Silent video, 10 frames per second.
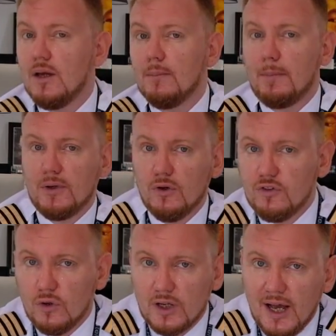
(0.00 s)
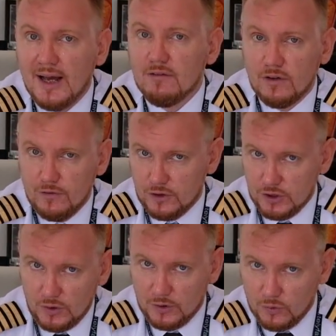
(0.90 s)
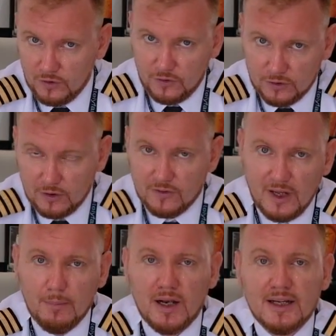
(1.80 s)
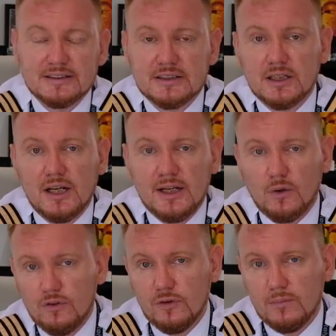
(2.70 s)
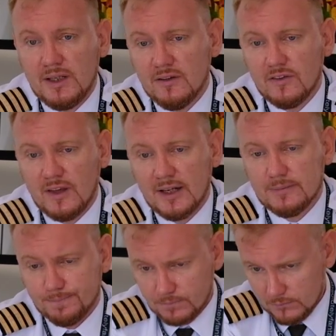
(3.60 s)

But because you don't have a vertical and horizontal stabilizer, it also means that